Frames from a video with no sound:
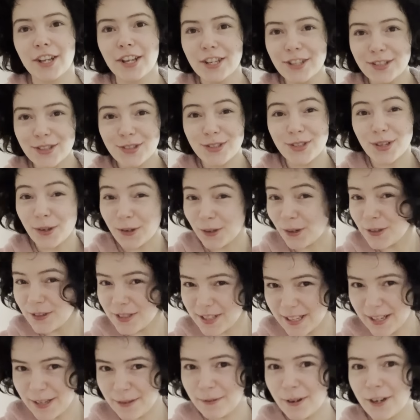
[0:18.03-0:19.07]
solo
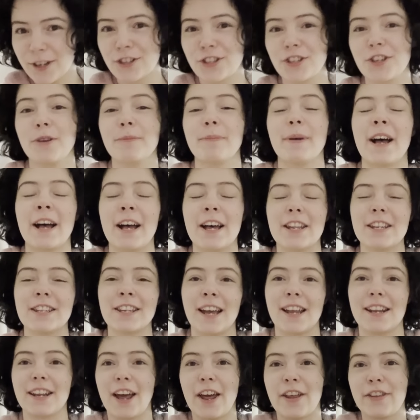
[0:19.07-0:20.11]
zine workshop at
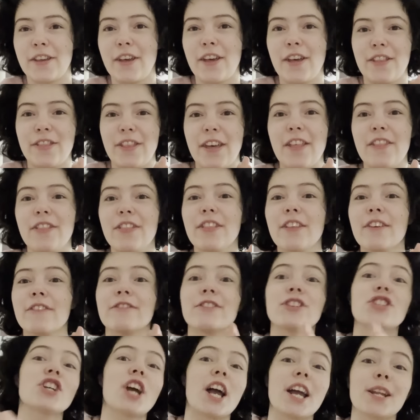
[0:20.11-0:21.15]
none other than the
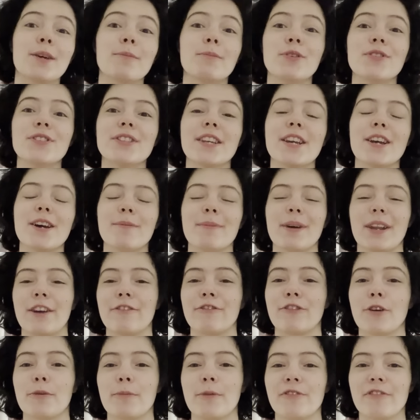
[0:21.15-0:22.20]
Vagina Museum, and I
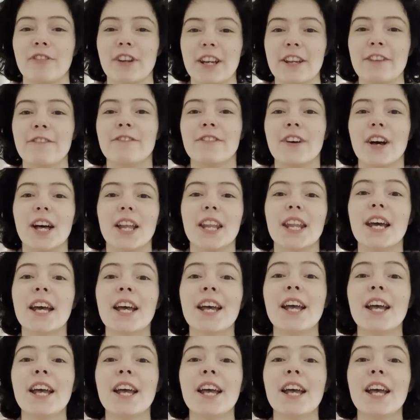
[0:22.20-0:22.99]
thought it'd be really fun